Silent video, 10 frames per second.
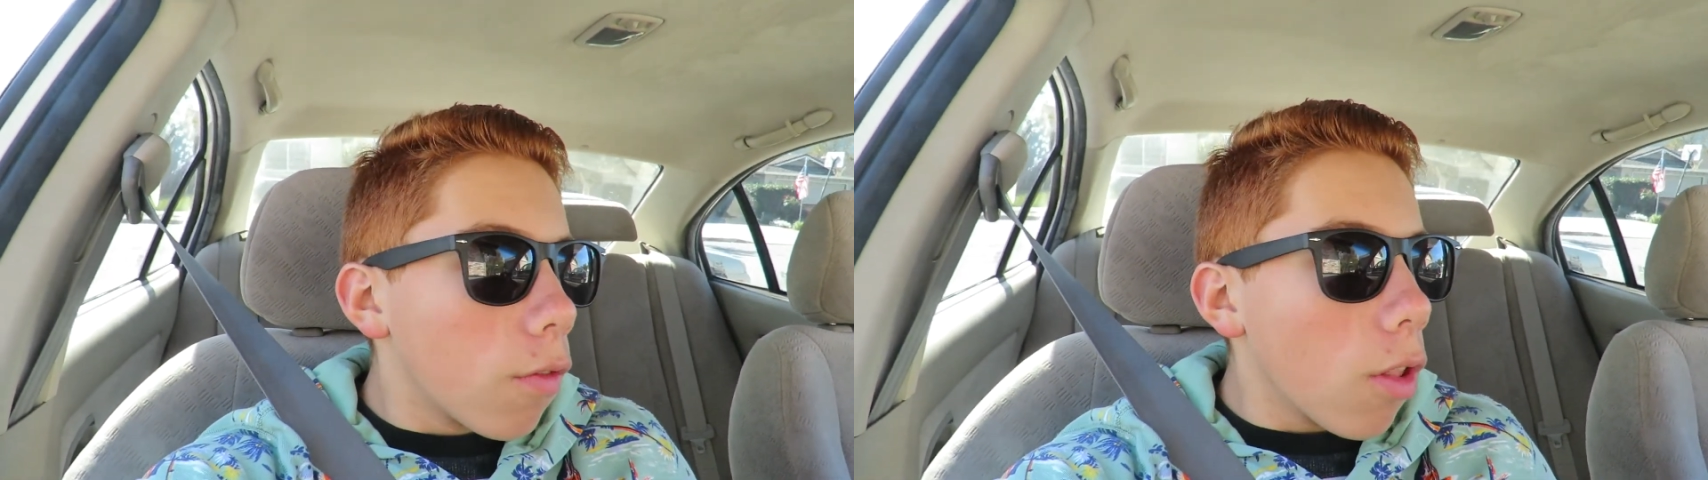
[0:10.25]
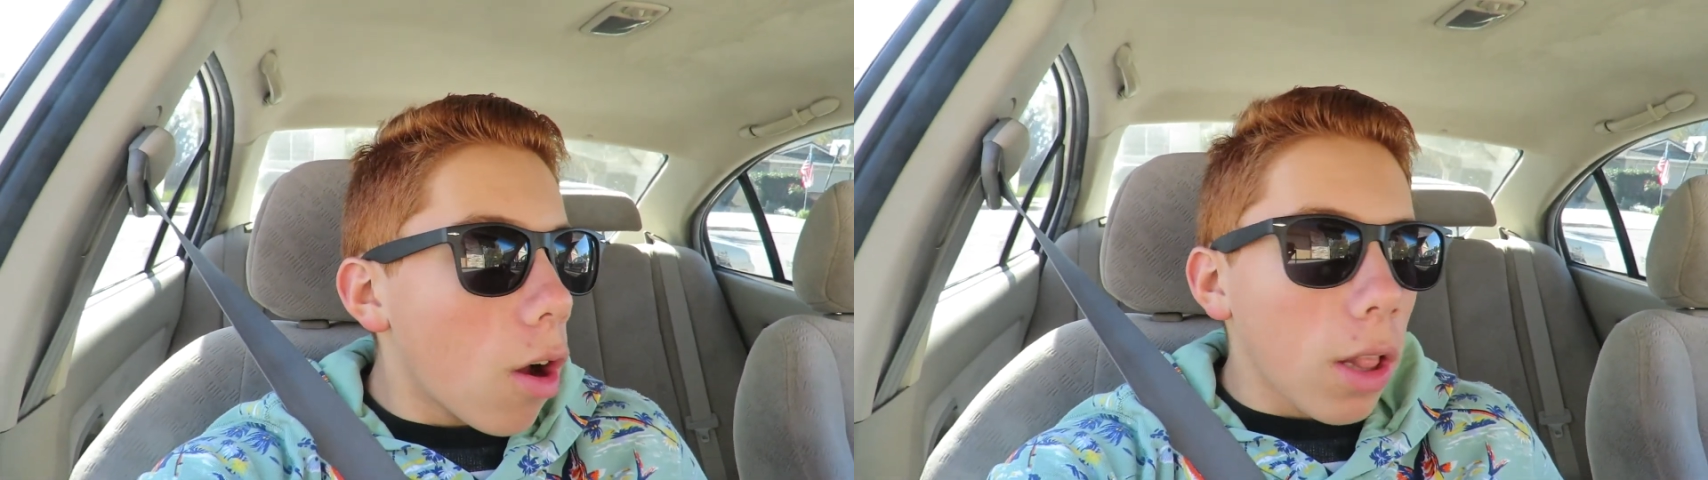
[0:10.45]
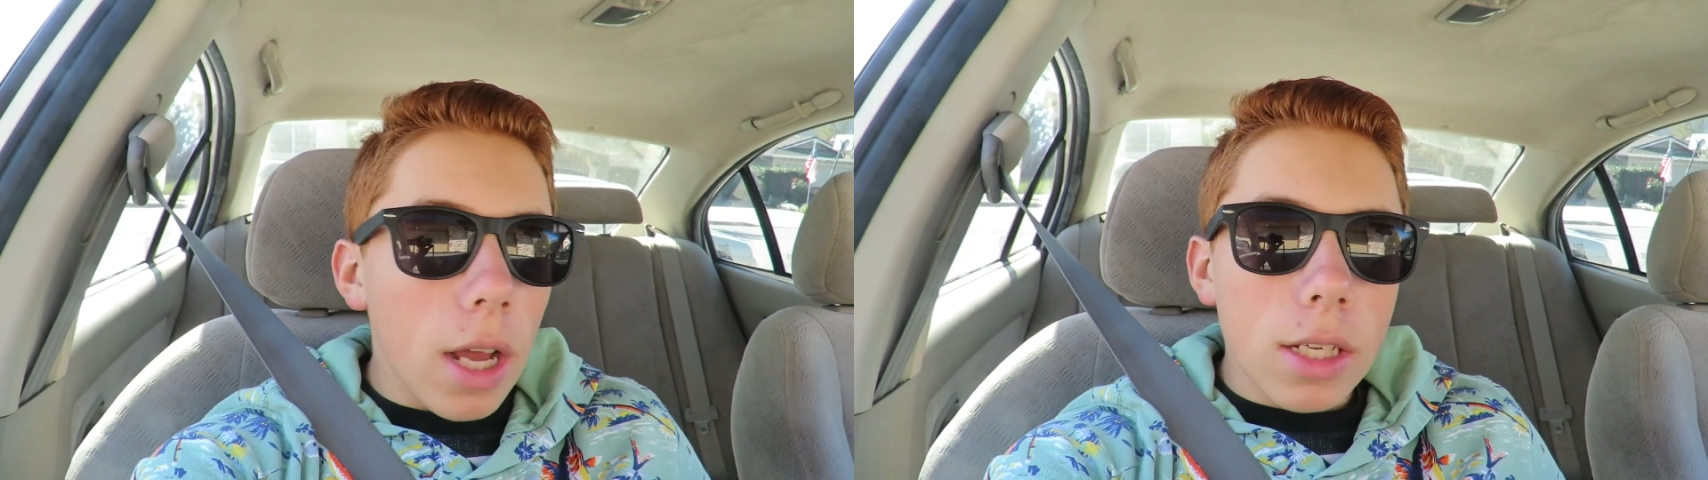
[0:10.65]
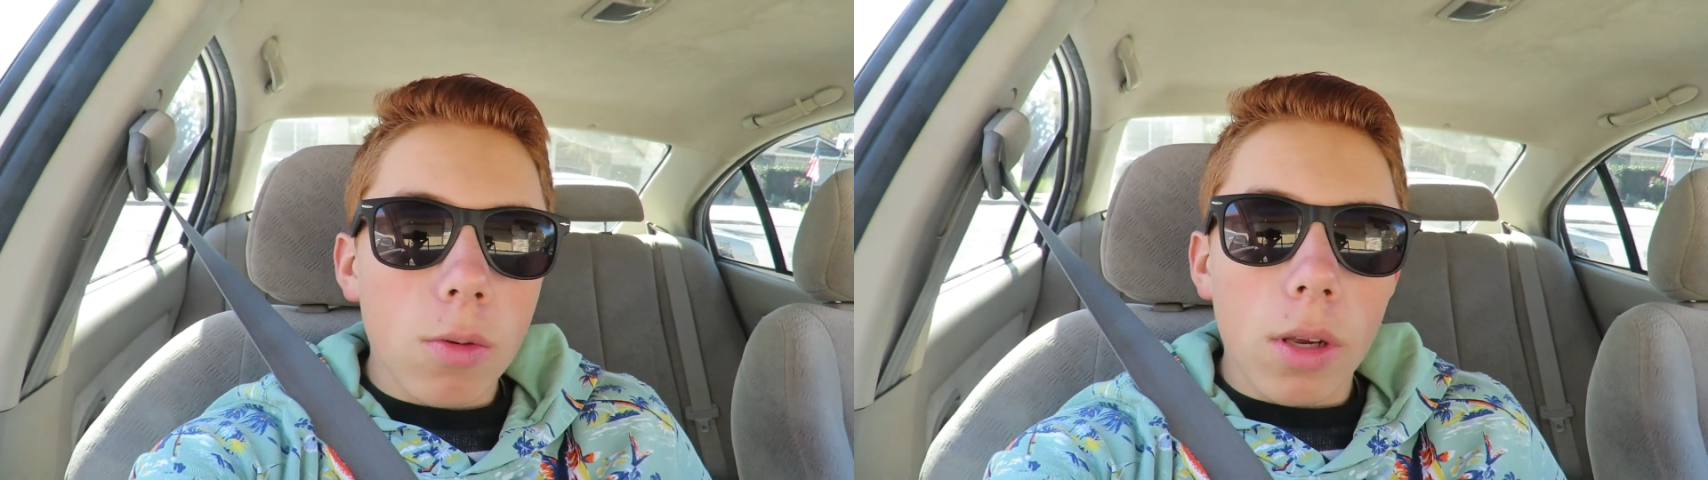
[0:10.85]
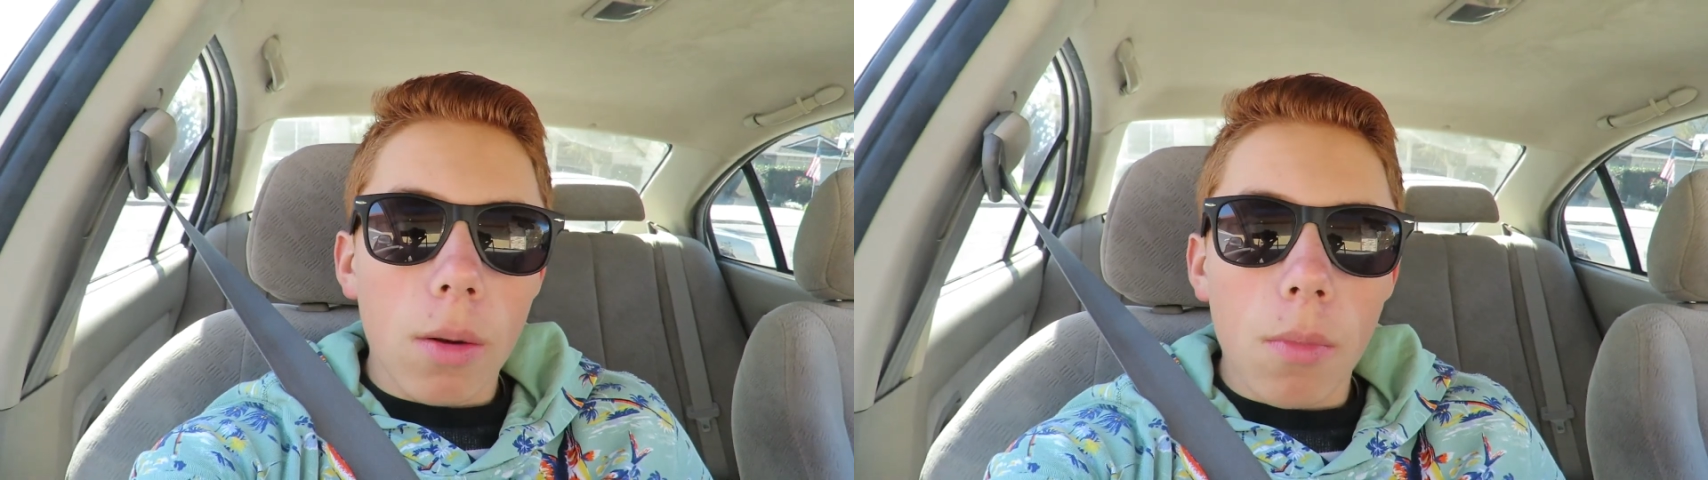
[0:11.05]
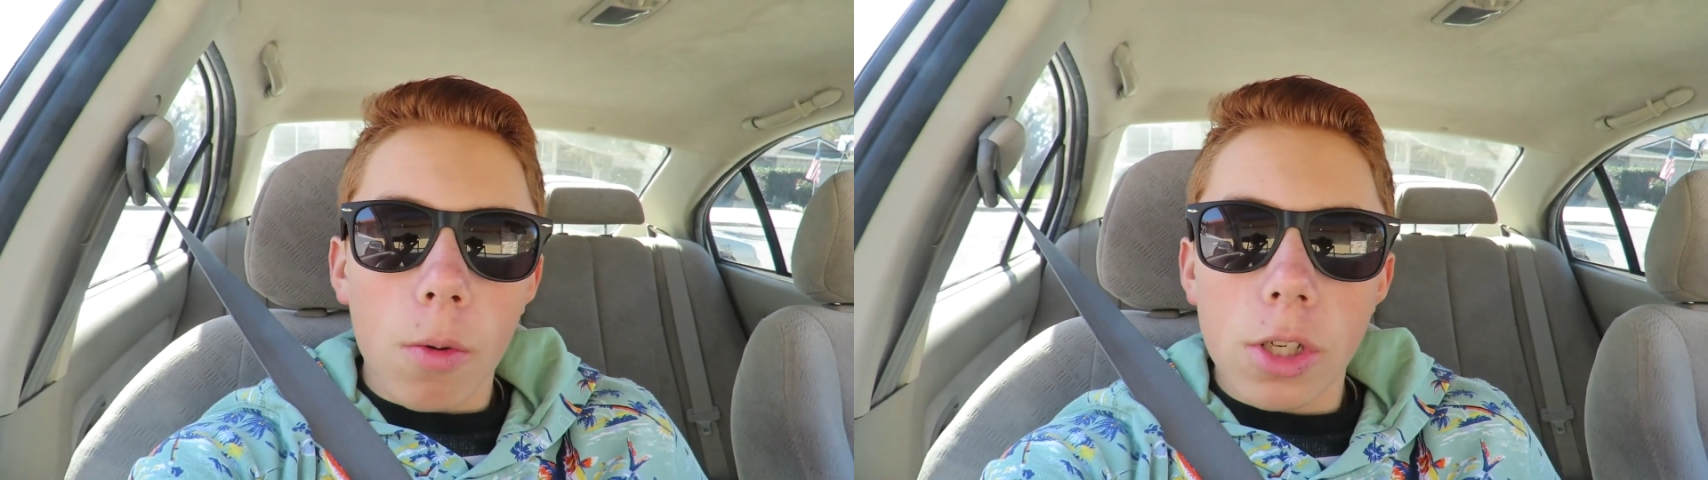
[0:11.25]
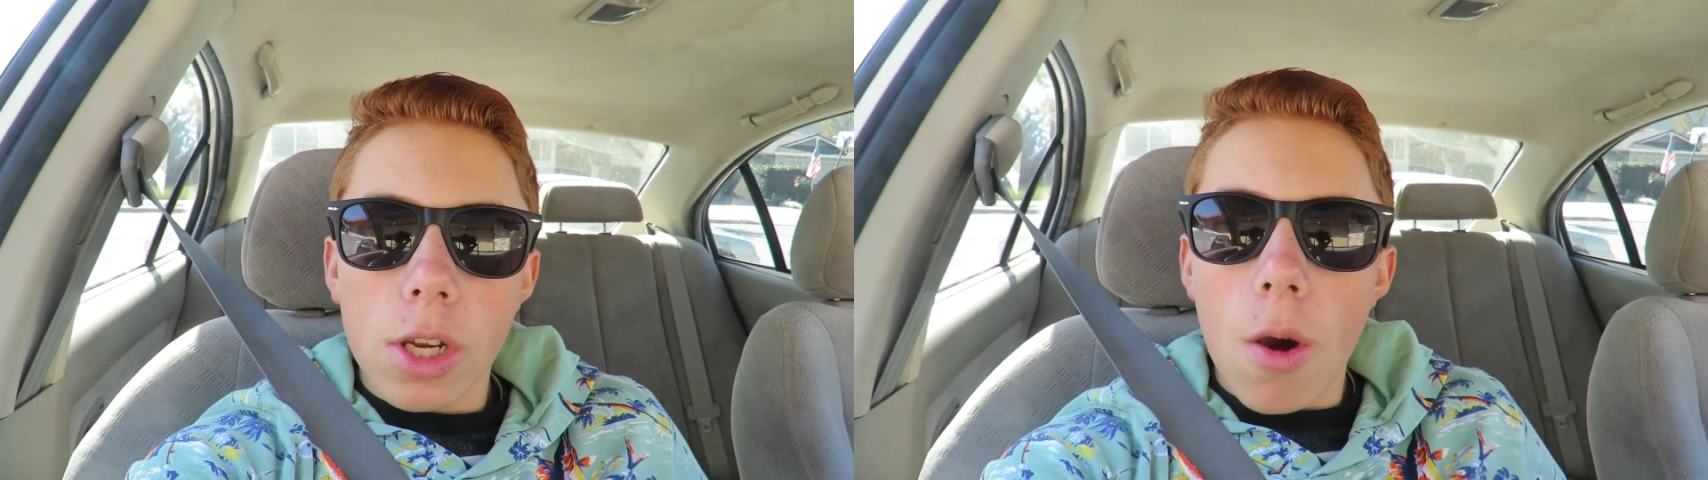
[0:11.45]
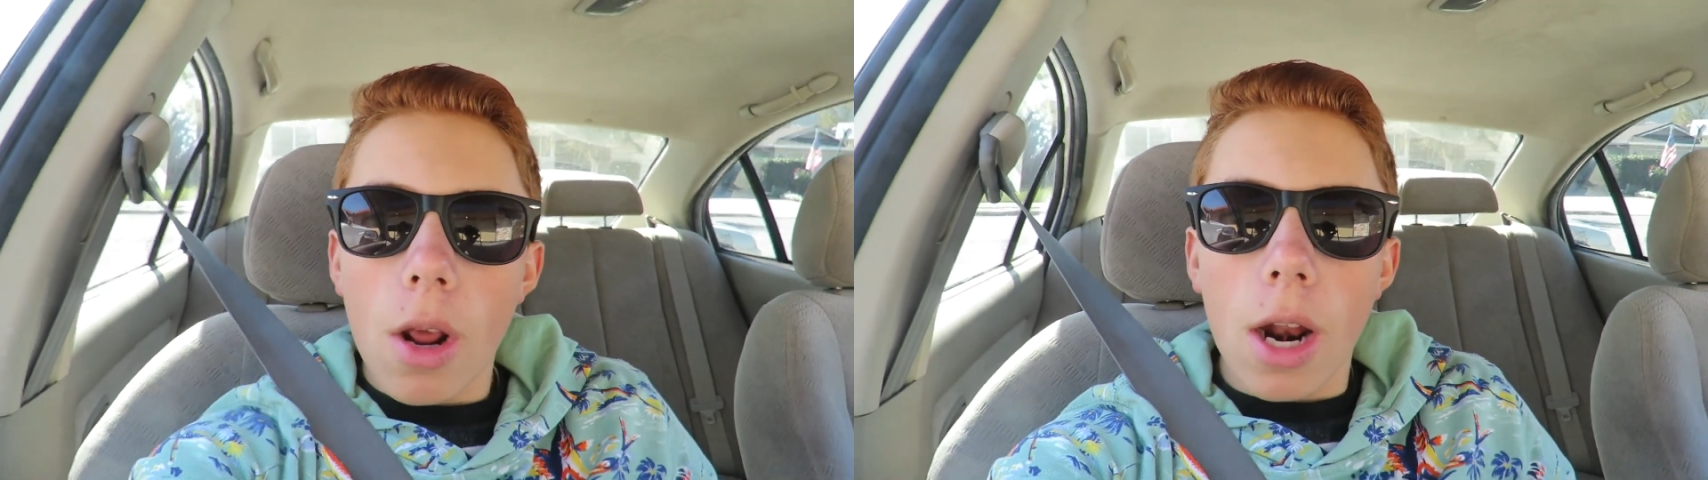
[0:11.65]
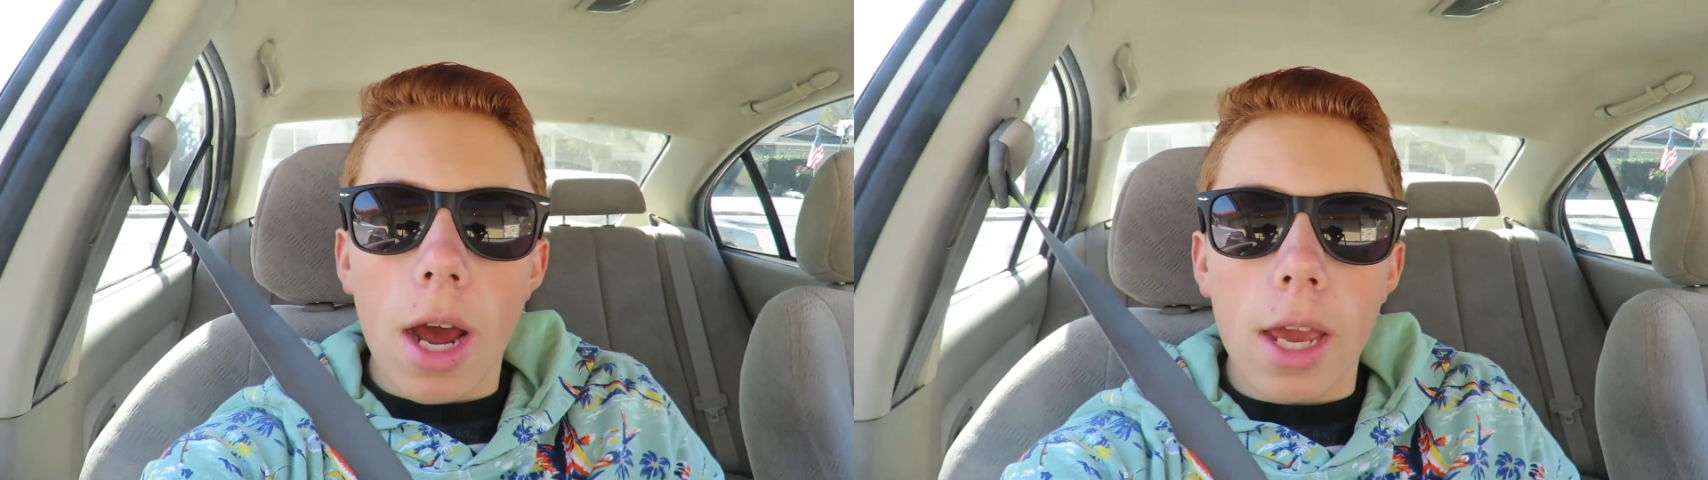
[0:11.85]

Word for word: vlog last weekend, but we're just going on a